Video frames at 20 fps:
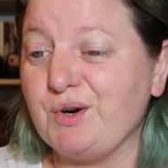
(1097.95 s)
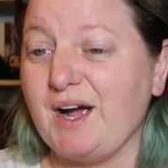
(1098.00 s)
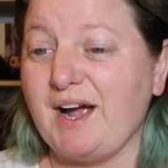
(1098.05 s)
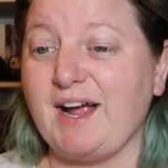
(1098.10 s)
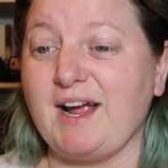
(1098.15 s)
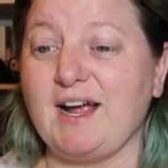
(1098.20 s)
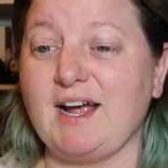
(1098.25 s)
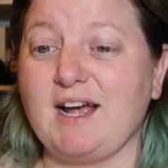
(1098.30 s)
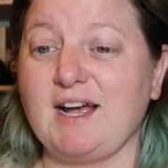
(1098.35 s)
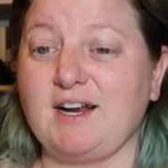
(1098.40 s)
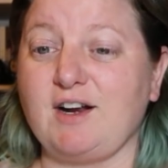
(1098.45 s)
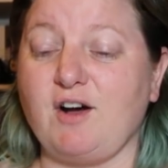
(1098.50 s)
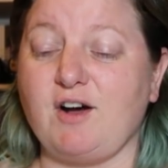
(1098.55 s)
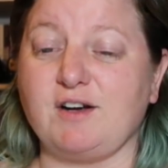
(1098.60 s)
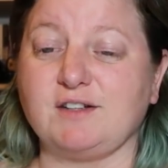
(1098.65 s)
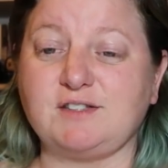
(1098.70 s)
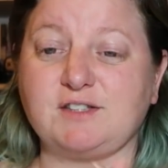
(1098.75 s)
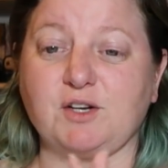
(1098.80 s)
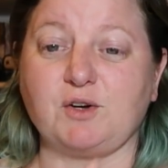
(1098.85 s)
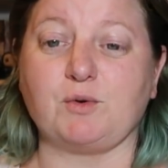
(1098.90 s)
and
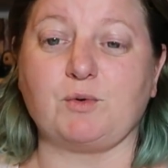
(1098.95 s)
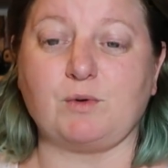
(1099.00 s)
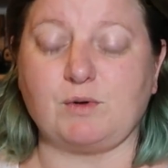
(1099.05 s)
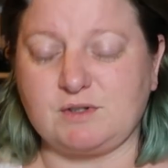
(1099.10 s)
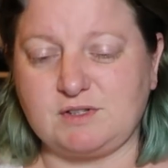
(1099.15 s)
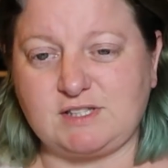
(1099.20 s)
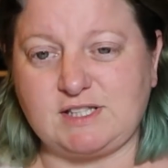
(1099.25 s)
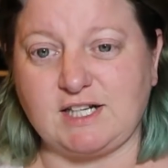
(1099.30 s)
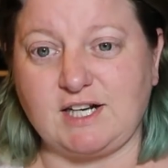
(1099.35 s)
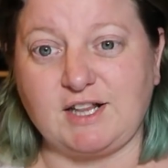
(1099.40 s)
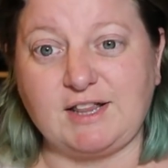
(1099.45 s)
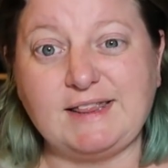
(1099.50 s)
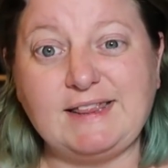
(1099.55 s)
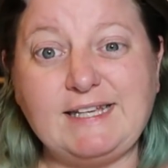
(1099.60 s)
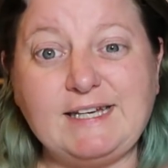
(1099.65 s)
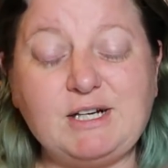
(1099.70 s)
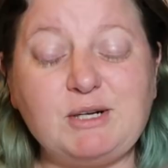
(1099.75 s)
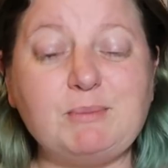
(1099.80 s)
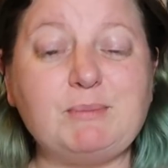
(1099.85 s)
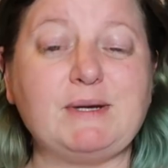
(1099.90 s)
also did a
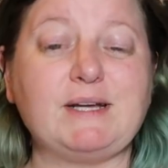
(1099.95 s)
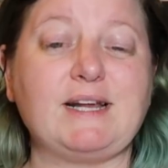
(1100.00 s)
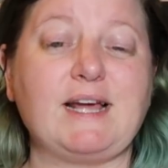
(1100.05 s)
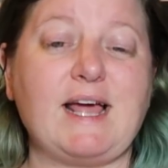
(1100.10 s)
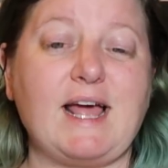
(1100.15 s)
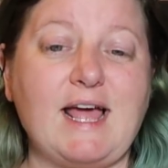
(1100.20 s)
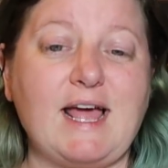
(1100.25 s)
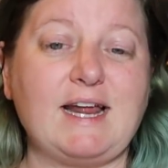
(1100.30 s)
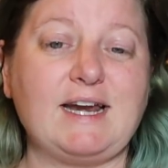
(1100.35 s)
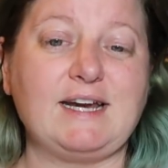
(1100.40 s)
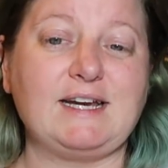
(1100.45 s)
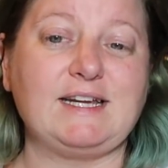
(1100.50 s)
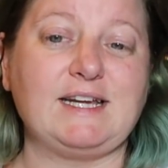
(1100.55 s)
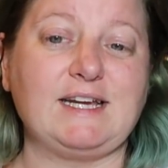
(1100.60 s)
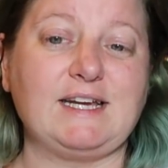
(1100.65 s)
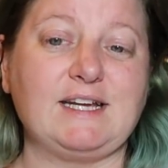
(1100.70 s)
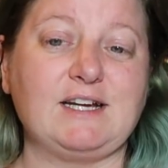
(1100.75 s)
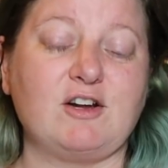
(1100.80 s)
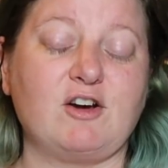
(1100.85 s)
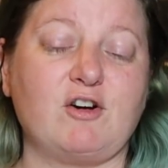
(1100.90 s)
little bit of
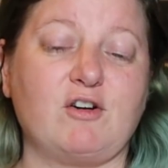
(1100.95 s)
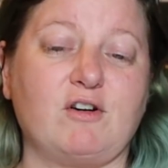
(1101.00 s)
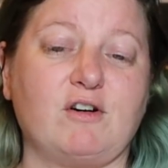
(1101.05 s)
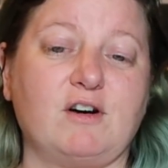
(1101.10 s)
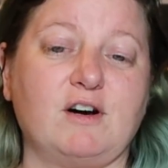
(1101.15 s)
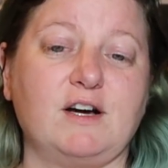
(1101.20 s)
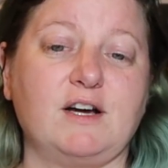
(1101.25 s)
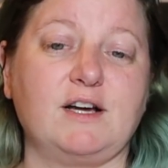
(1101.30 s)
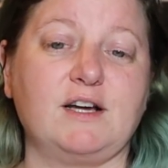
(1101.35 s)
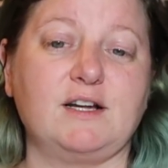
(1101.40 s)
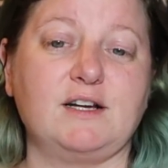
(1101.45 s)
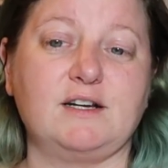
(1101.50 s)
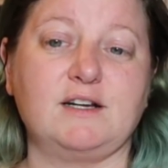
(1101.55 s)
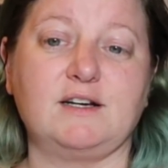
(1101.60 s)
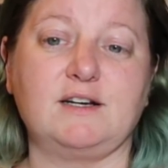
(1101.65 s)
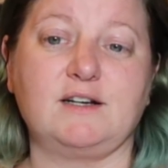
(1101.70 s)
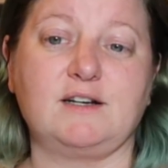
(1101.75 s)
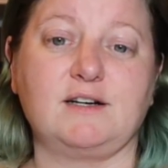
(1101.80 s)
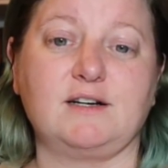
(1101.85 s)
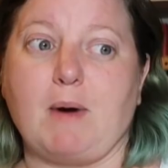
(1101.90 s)
editing on
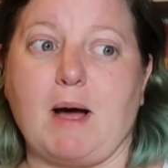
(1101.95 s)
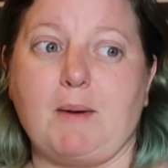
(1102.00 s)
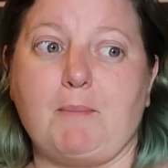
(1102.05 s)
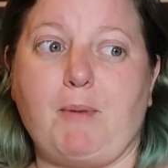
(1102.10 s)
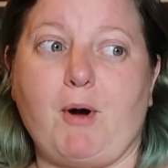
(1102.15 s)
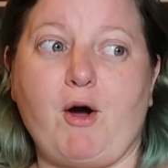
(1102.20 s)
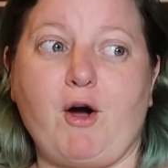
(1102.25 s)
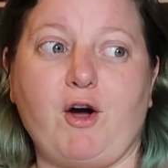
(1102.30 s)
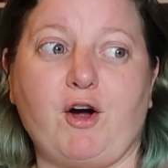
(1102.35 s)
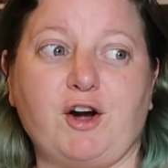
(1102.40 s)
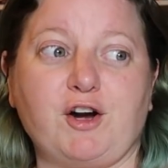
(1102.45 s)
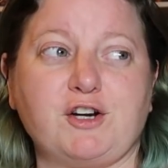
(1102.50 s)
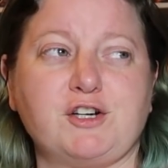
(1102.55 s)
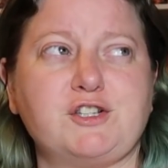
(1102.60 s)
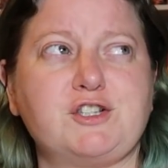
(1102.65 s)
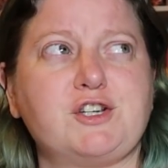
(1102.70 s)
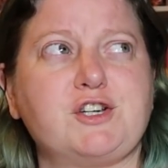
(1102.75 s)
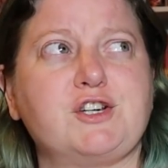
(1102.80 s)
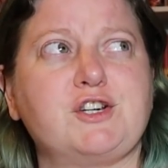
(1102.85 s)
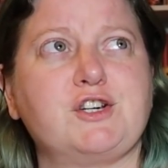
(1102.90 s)
my
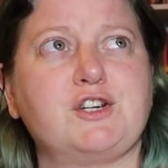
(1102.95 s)
part